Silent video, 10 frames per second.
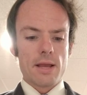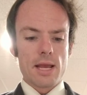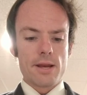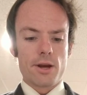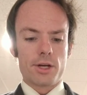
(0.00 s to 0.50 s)

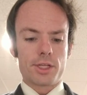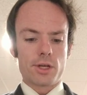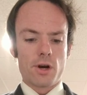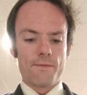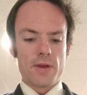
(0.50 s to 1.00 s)
"And your
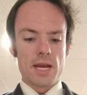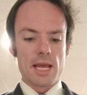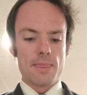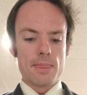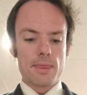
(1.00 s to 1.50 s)
servant
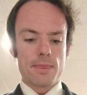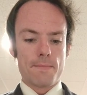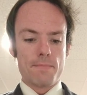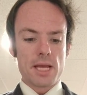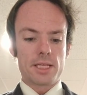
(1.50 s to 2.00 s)
in the
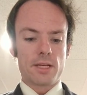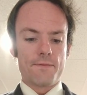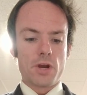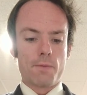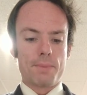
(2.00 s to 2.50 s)
midst
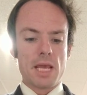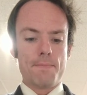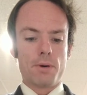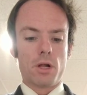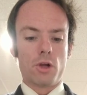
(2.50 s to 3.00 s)
of your
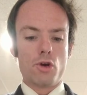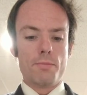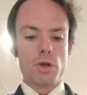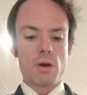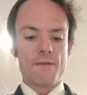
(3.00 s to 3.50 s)
people,
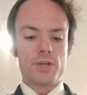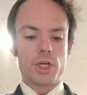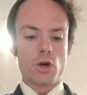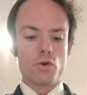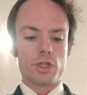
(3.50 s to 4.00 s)
whom you have
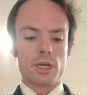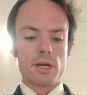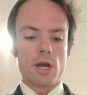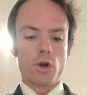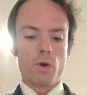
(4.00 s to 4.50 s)

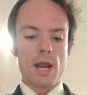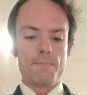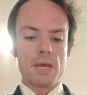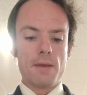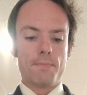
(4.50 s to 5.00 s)
chosen, a great
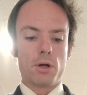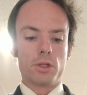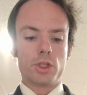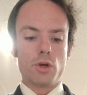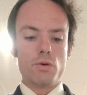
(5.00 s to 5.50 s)
people,
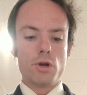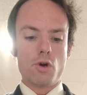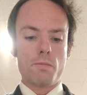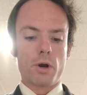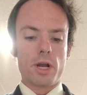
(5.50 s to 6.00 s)
too
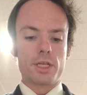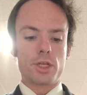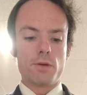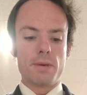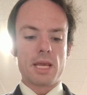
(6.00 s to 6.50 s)
numerous
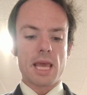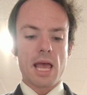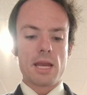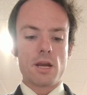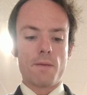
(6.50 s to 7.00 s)
to be
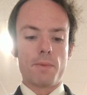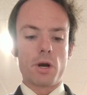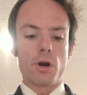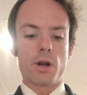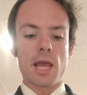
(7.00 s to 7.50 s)

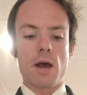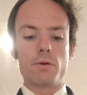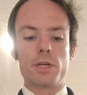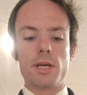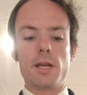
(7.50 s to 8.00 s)
numbered or
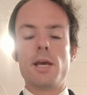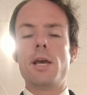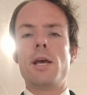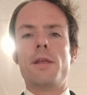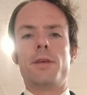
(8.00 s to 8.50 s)
counted."
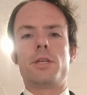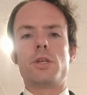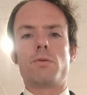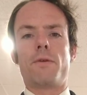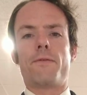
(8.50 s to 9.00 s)
This
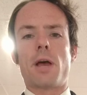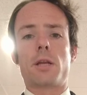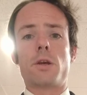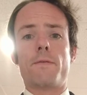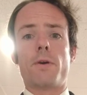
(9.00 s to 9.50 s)
is
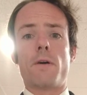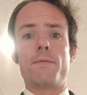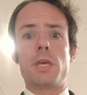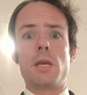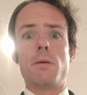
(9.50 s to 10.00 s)
reflective
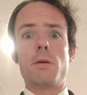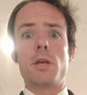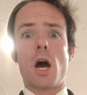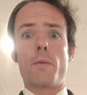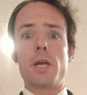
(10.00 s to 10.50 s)
of the
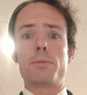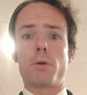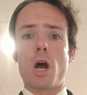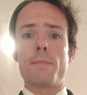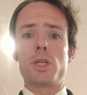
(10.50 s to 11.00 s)
Yahweh's
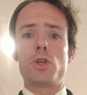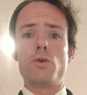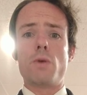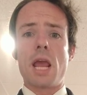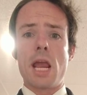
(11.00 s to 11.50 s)
promise
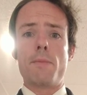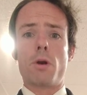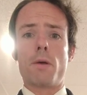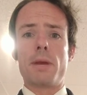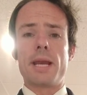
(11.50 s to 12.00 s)
to
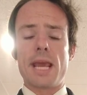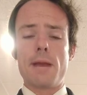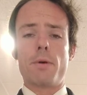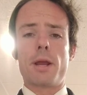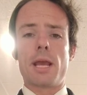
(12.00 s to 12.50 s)
Abram and
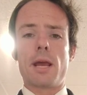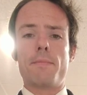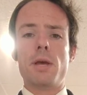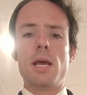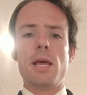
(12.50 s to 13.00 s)

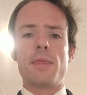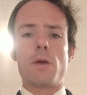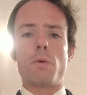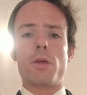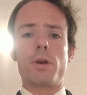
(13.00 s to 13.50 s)
Abraham
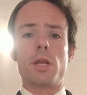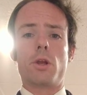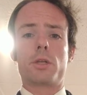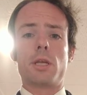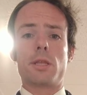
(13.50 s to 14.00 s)
that whether he
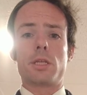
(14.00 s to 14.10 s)
looked in the